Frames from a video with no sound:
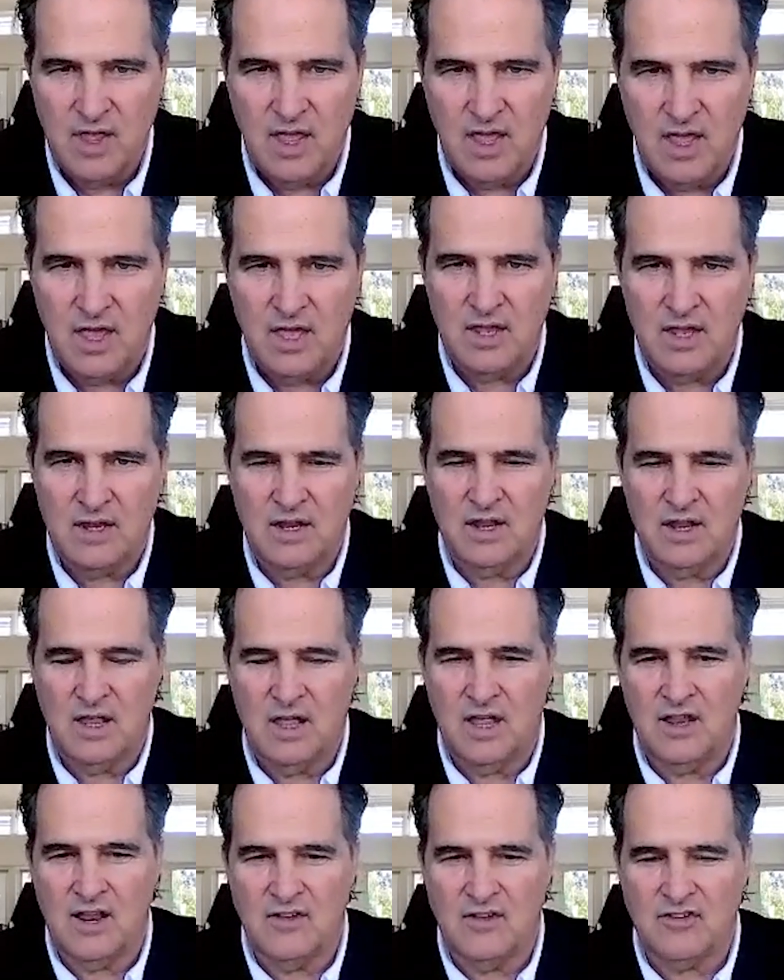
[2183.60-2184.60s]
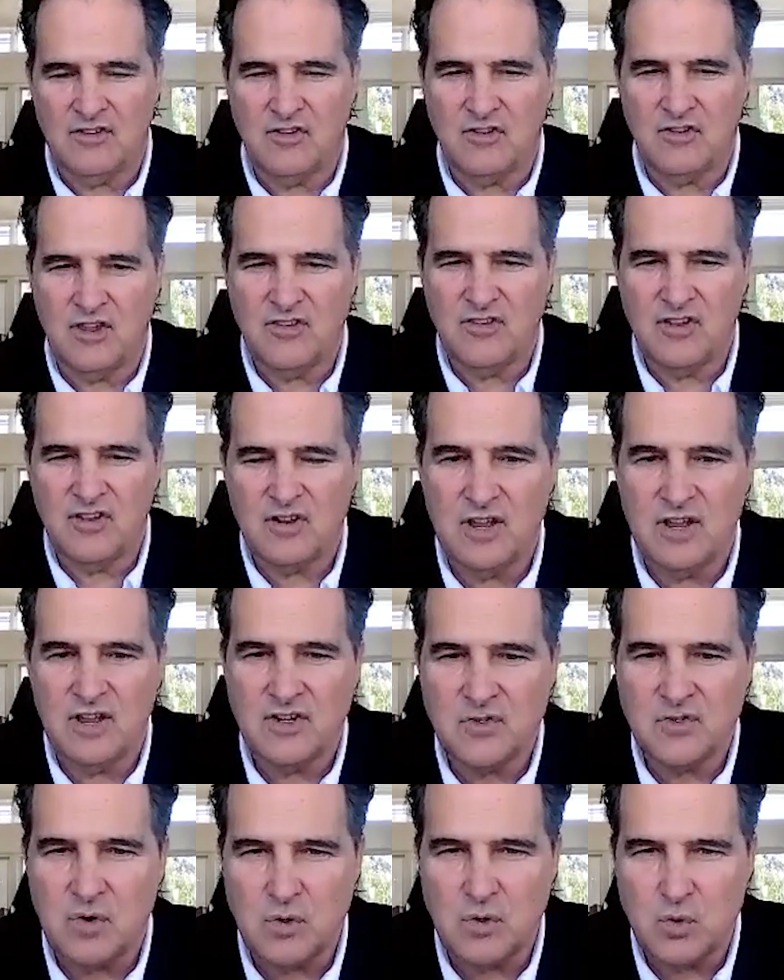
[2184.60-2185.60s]
and and I said, he says
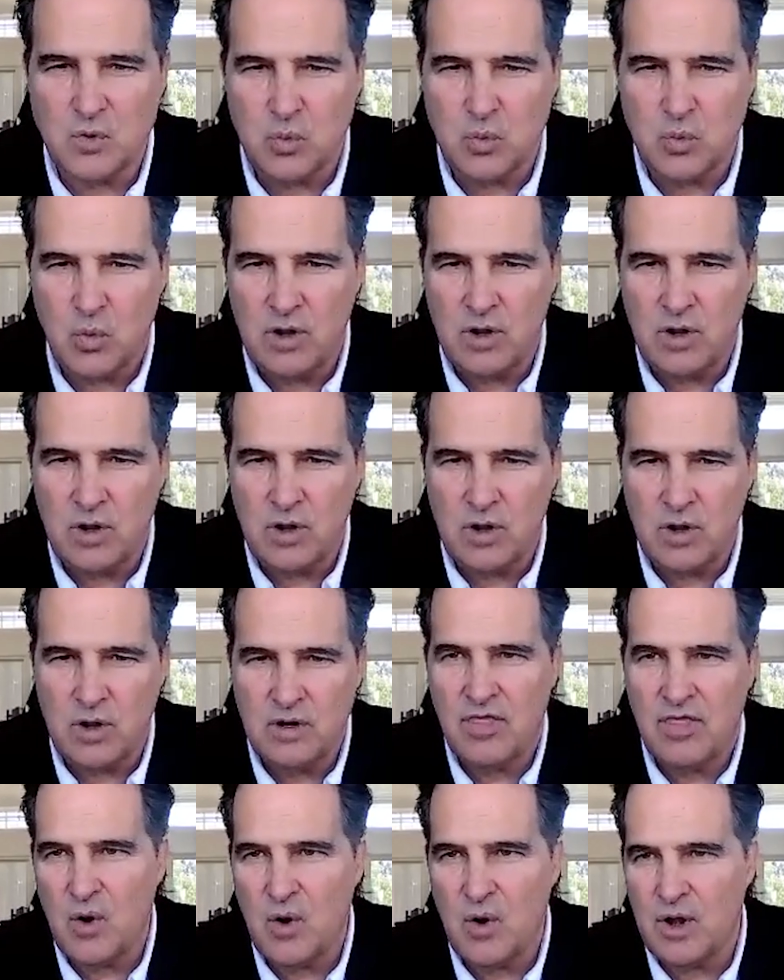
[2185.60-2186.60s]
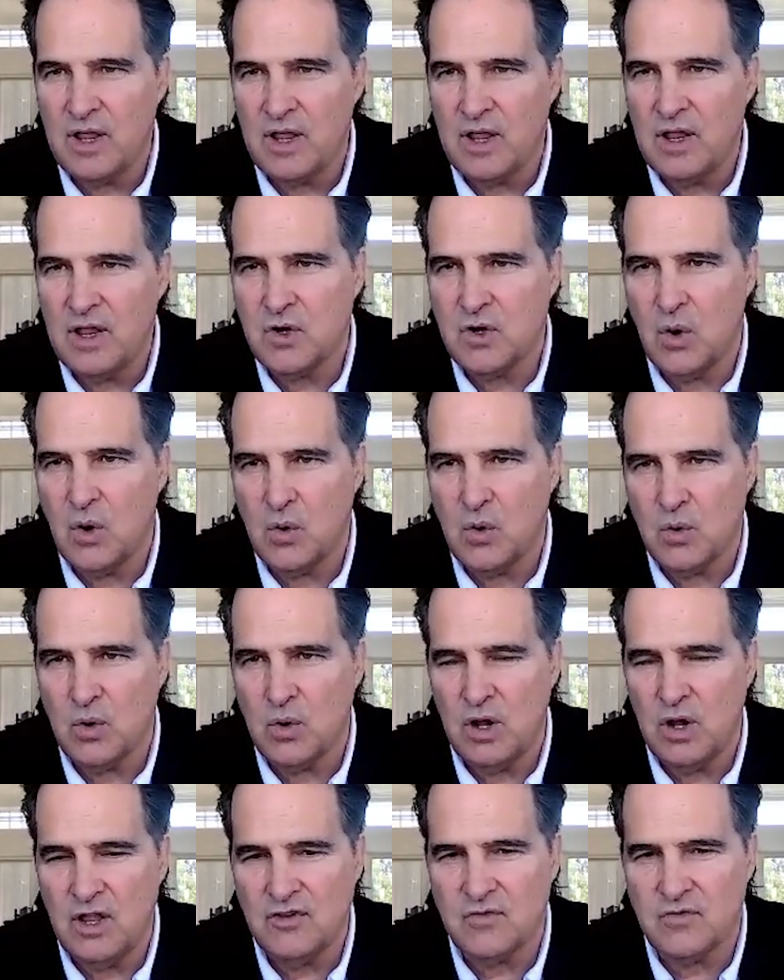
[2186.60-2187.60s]
cholesterol is 130 total
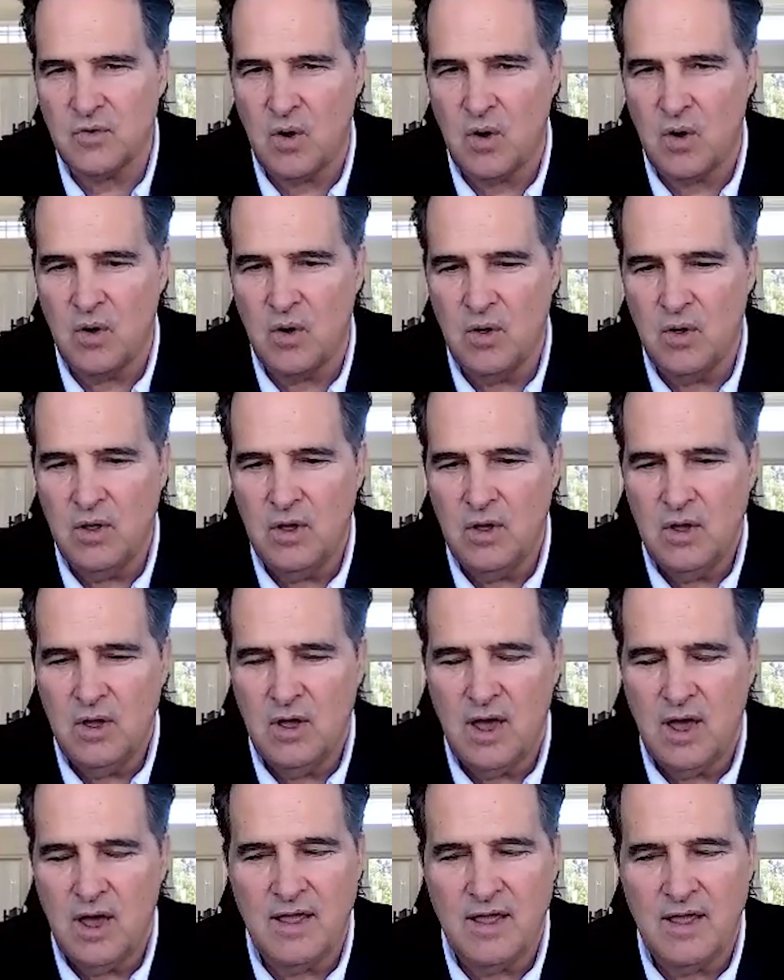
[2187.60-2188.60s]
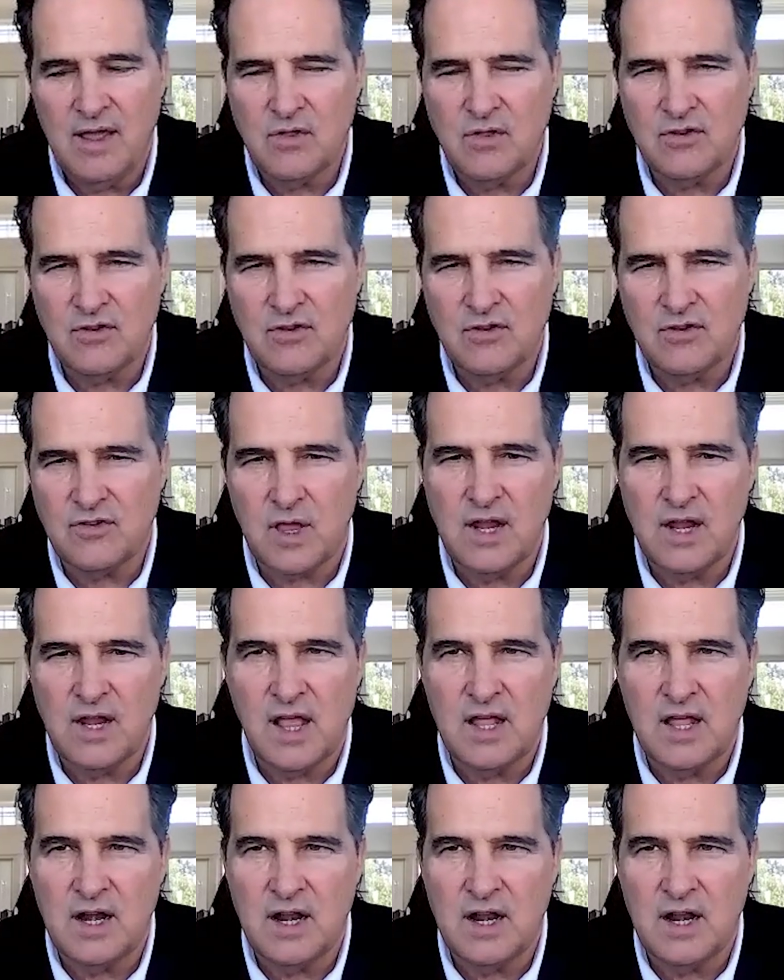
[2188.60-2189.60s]
cholesterol. I hear this again and
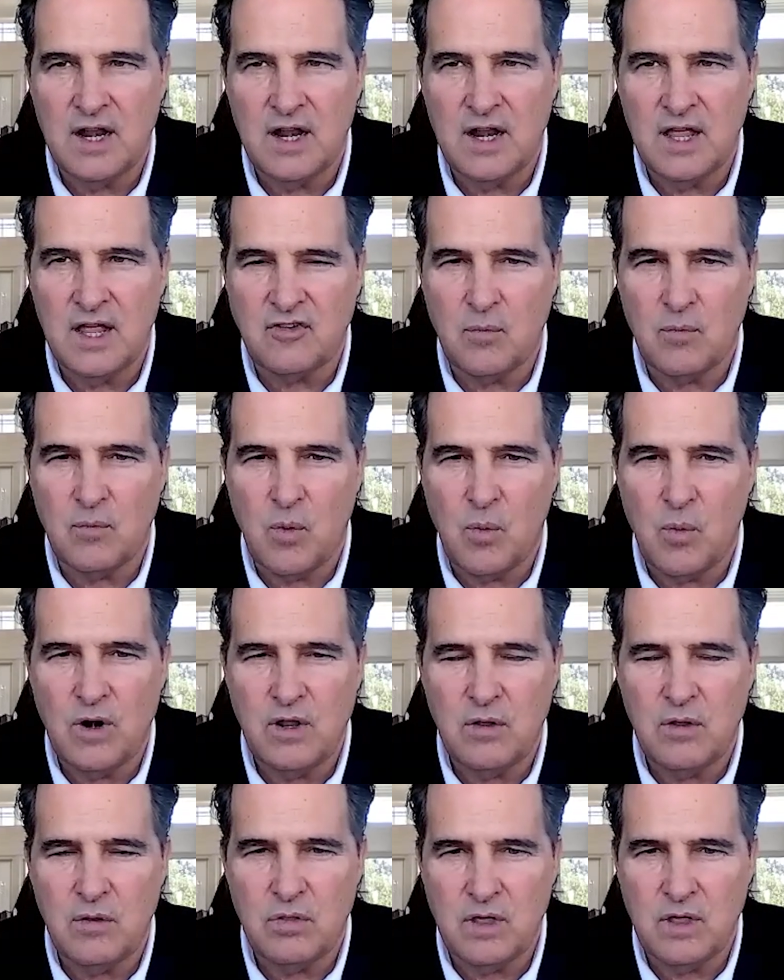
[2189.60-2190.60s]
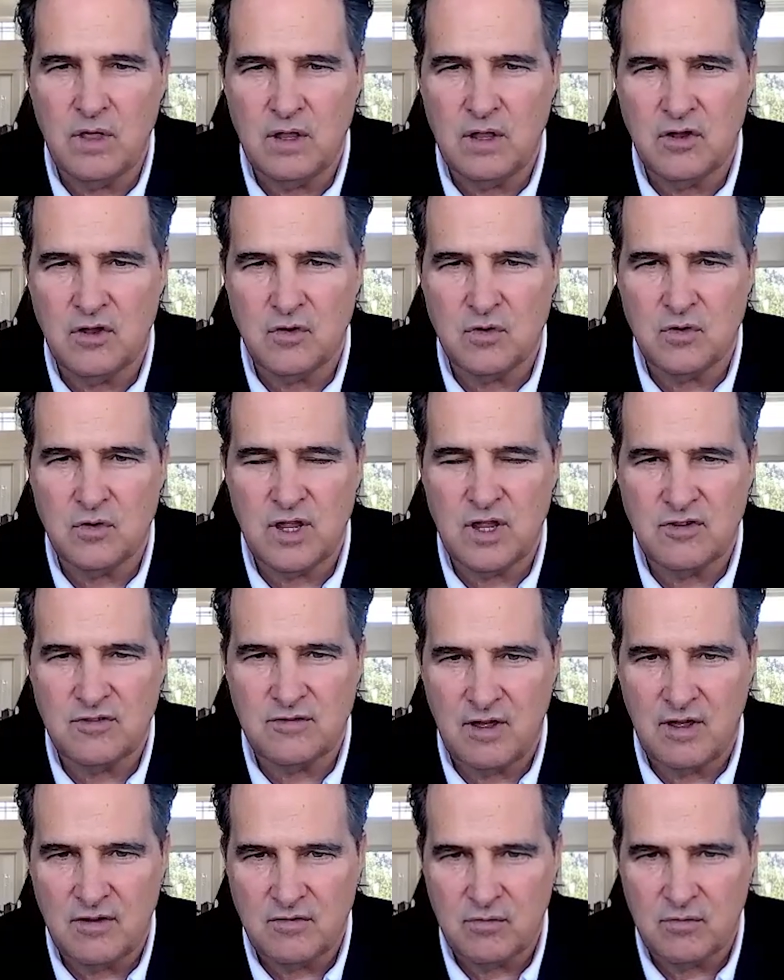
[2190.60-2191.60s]
again and again. I said, well, what do you think that your
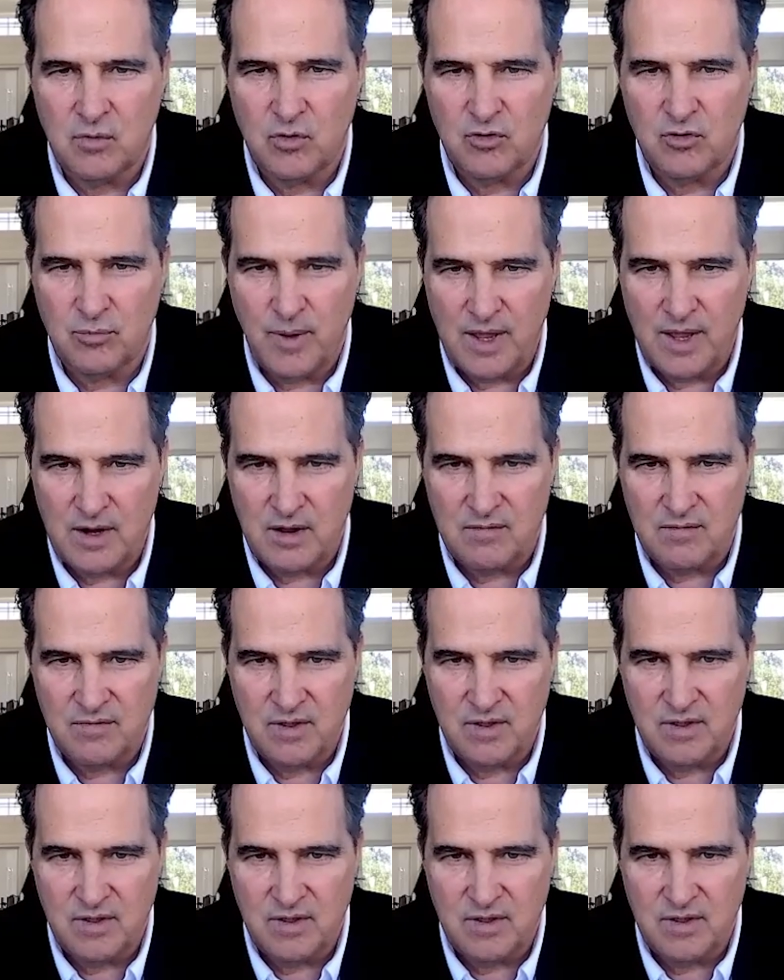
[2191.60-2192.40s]
testosterone is made of?